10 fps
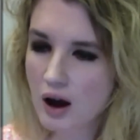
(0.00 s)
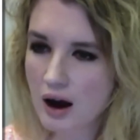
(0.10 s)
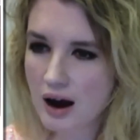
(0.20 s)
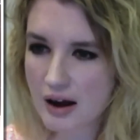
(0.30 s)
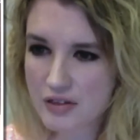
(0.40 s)

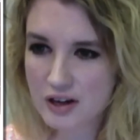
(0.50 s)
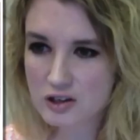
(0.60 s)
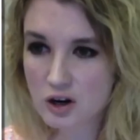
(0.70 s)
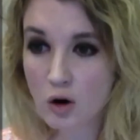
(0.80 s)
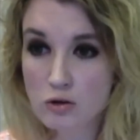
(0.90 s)
Uh, I think
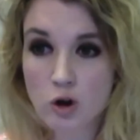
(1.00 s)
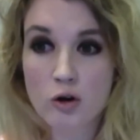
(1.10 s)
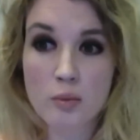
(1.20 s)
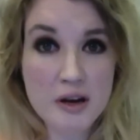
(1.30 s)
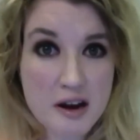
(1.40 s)
it's also
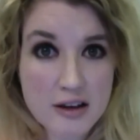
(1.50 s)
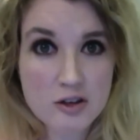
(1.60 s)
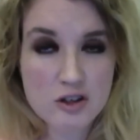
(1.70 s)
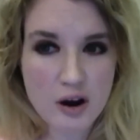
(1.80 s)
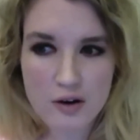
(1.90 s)
going to be
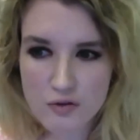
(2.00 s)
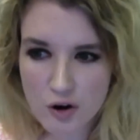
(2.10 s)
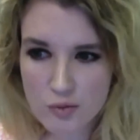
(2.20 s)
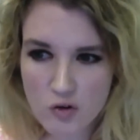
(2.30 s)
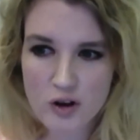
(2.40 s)
necessary for
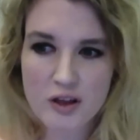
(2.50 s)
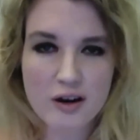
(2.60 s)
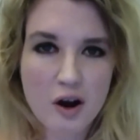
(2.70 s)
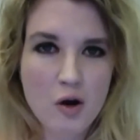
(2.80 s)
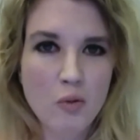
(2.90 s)
a movie
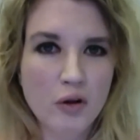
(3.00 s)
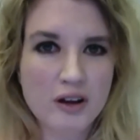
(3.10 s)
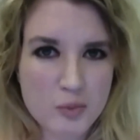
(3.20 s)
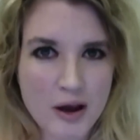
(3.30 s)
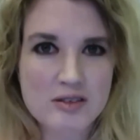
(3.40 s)
that really
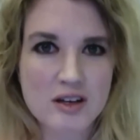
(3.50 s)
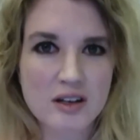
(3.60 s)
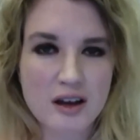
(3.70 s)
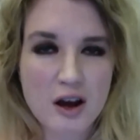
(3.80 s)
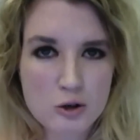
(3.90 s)
is
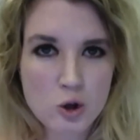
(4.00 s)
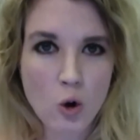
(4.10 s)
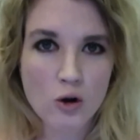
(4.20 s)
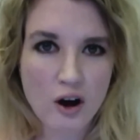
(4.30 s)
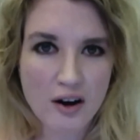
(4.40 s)
basically
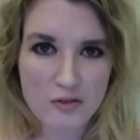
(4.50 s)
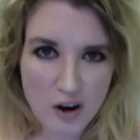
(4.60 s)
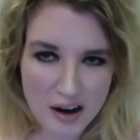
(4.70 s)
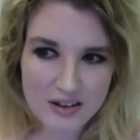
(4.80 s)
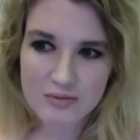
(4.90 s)
sold on a
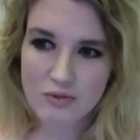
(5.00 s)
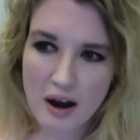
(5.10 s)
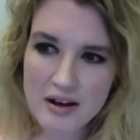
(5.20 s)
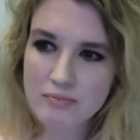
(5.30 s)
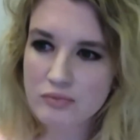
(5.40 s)
fight,
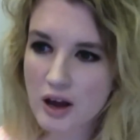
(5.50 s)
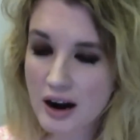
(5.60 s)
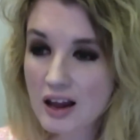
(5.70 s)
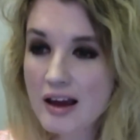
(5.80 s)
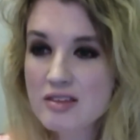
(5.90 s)
right? And
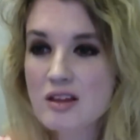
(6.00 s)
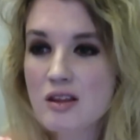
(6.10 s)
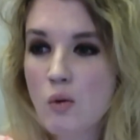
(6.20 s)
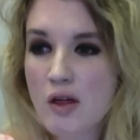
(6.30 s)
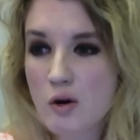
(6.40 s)
I like that in
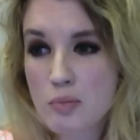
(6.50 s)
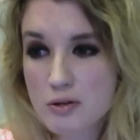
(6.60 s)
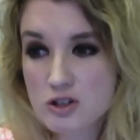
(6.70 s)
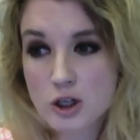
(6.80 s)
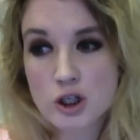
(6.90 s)
the way they're
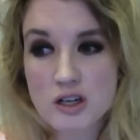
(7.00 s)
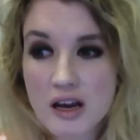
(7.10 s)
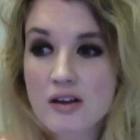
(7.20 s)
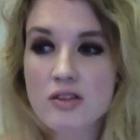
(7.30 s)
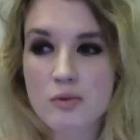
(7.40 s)
positioned
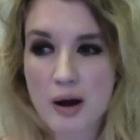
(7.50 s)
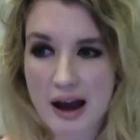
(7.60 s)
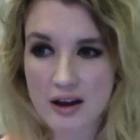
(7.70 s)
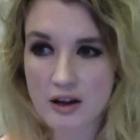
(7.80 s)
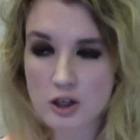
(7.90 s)
in the
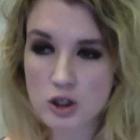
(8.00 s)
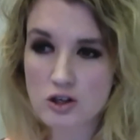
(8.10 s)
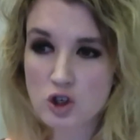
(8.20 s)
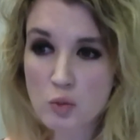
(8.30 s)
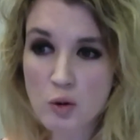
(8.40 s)
package that
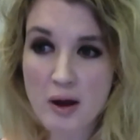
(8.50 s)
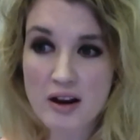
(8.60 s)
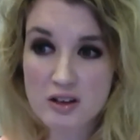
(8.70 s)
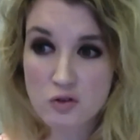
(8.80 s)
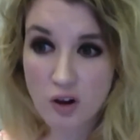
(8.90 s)

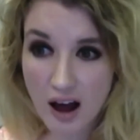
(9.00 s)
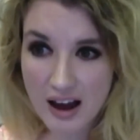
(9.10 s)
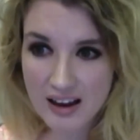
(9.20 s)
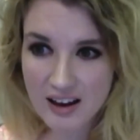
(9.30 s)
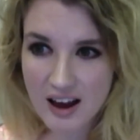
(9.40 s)
Superman is
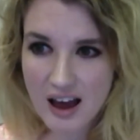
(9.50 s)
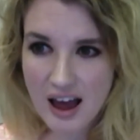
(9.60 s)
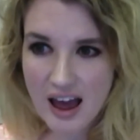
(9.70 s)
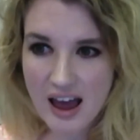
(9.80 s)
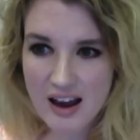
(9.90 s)
flying
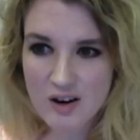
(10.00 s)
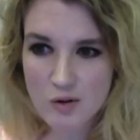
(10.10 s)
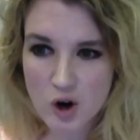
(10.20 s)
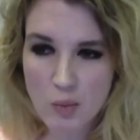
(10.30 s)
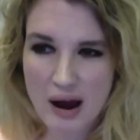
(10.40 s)
and,
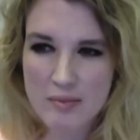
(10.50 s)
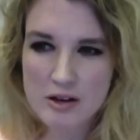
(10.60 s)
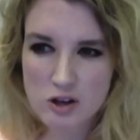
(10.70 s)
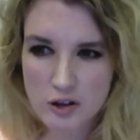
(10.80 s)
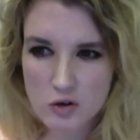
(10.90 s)
you know,
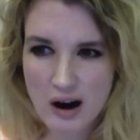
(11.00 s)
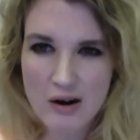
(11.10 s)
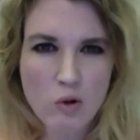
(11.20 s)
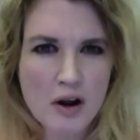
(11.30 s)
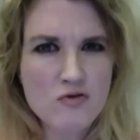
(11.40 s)
Batman's on the
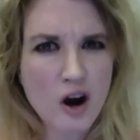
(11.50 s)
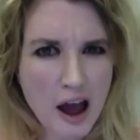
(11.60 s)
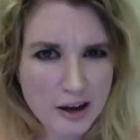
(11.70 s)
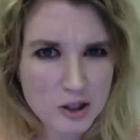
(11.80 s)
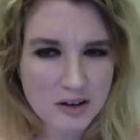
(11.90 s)
ground ready for
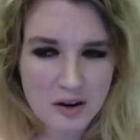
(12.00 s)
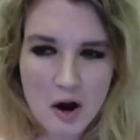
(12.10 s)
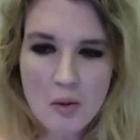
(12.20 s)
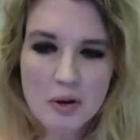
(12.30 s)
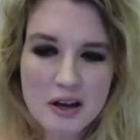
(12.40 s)
action.
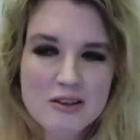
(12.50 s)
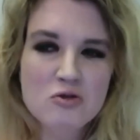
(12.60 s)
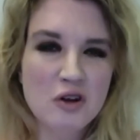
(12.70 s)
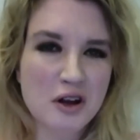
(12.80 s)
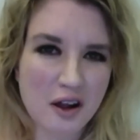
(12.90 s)
But it gets
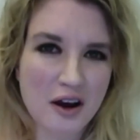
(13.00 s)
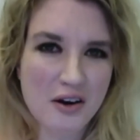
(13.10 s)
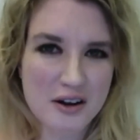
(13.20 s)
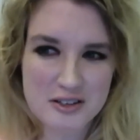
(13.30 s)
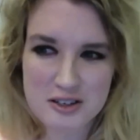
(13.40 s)
really
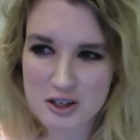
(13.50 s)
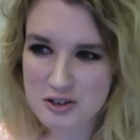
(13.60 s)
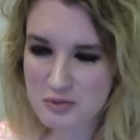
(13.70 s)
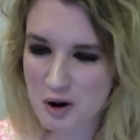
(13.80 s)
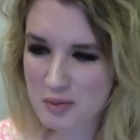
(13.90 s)
hilarious in
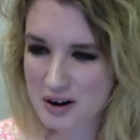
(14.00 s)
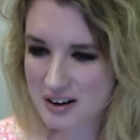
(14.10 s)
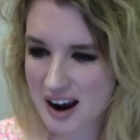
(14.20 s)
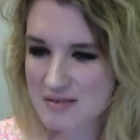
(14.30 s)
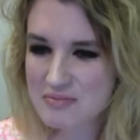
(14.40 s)
just a moment, all
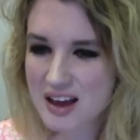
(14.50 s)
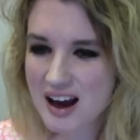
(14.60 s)
right?